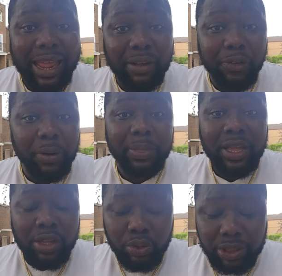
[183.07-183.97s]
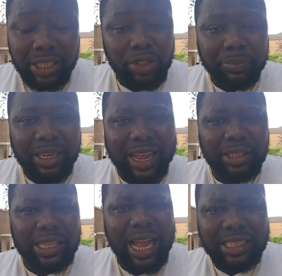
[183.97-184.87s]
Like you see something like
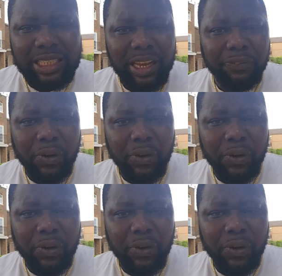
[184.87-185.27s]
30,